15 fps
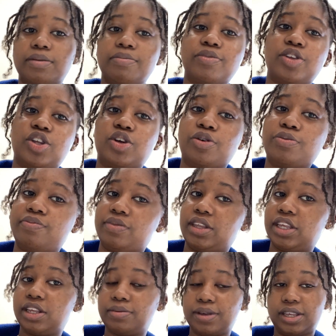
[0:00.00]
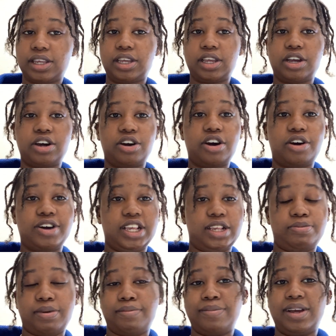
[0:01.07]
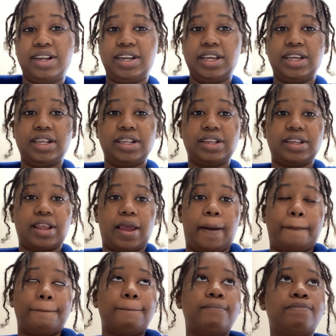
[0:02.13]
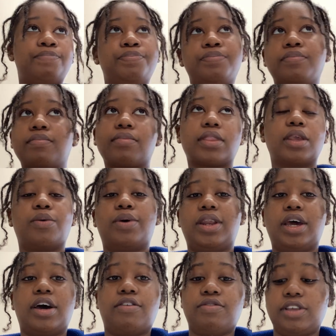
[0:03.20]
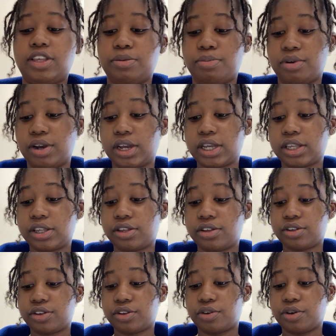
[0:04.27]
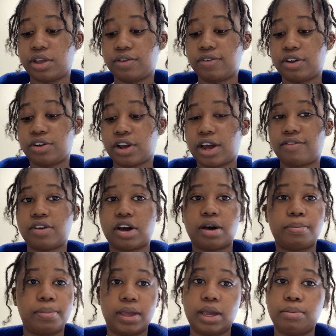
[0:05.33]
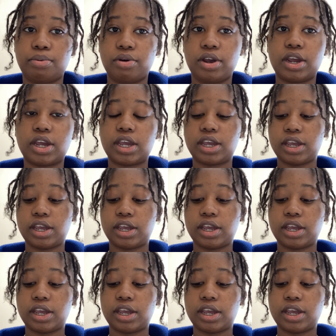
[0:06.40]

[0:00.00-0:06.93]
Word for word: So this is basically how I spend my days, like when I have these breaks. So even though I have like a big break,